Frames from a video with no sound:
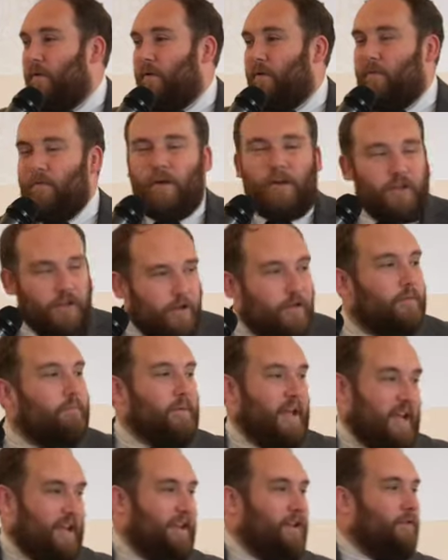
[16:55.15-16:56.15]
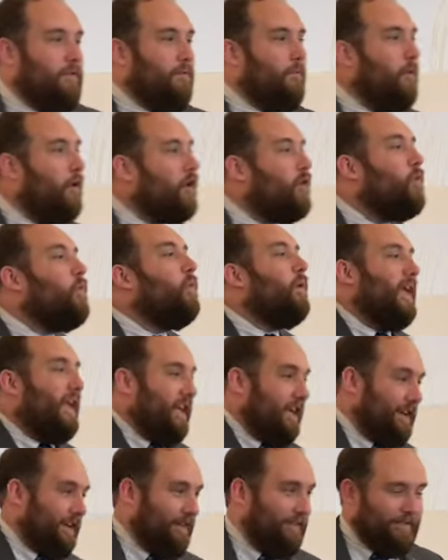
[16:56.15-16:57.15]
What are you and me? What are
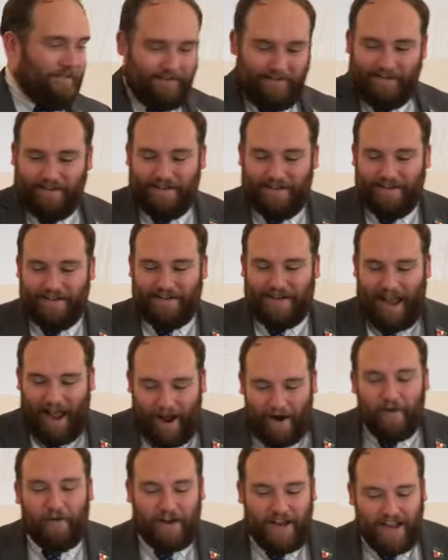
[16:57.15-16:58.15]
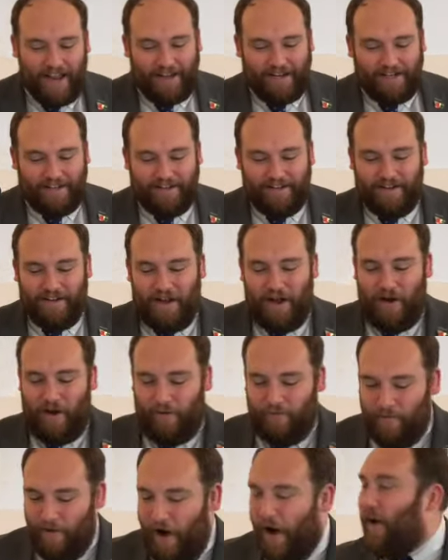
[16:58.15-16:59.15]
we carrying
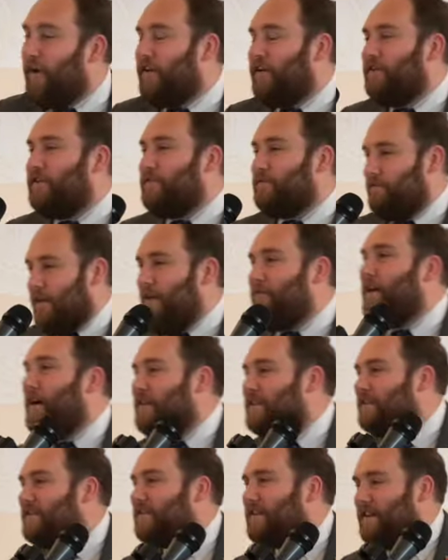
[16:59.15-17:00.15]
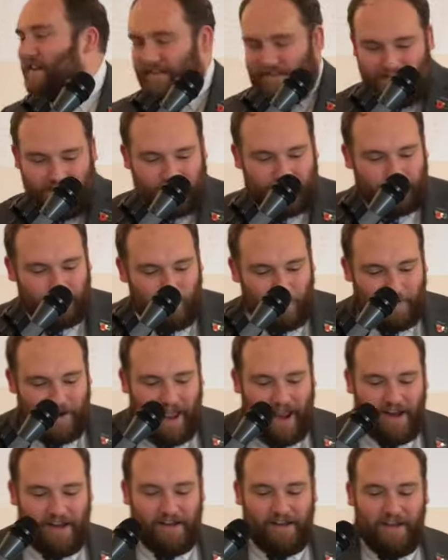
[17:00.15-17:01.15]
round with us this
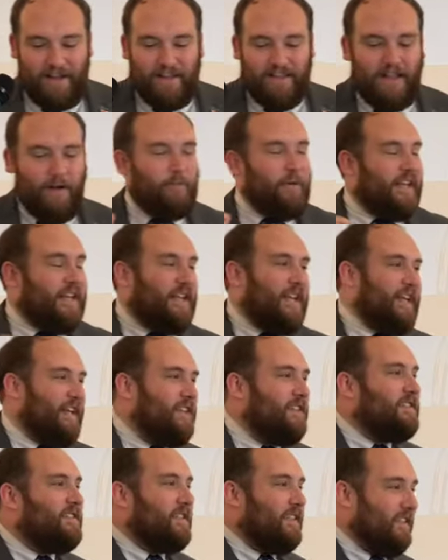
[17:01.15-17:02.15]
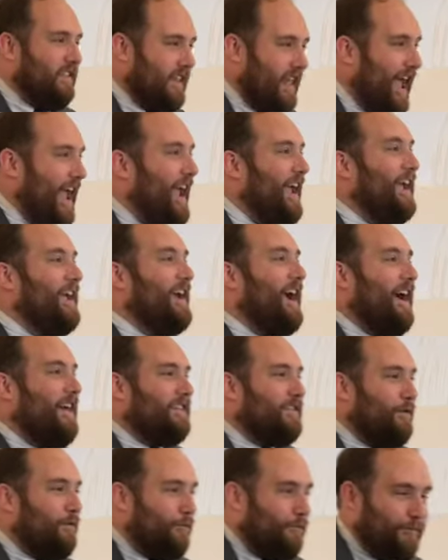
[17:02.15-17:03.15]
morning that we need to lay
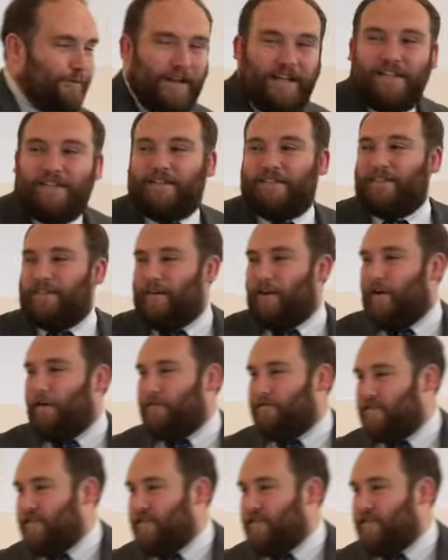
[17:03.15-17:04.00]
at the feet of